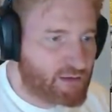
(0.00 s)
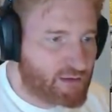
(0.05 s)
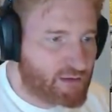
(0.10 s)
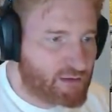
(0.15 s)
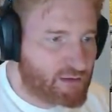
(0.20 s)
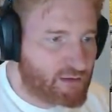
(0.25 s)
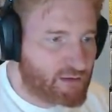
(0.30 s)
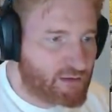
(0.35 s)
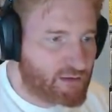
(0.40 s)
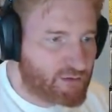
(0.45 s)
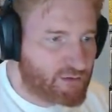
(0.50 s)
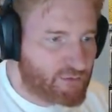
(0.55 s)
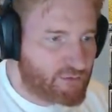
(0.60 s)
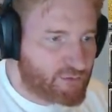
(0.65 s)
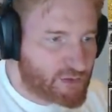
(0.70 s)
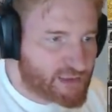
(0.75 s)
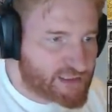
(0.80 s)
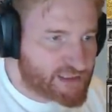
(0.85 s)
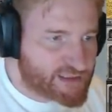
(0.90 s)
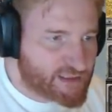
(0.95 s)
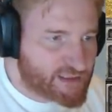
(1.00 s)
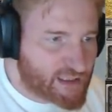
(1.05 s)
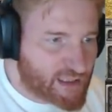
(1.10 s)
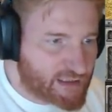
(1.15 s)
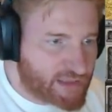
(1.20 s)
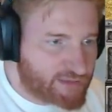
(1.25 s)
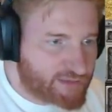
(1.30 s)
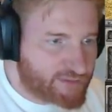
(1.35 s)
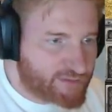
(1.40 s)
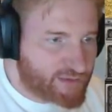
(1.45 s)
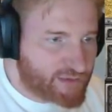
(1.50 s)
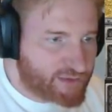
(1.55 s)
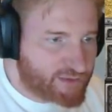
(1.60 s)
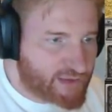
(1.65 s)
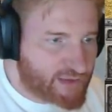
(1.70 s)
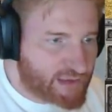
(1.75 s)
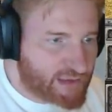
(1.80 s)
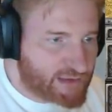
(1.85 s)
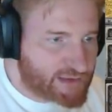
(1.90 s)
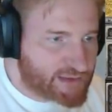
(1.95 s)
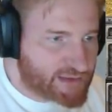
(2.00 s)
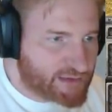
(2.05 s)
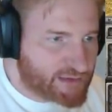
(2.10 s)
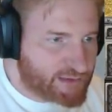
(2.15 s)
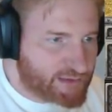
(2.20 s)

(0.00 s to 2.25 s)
Oh, what is that? Another Valentine?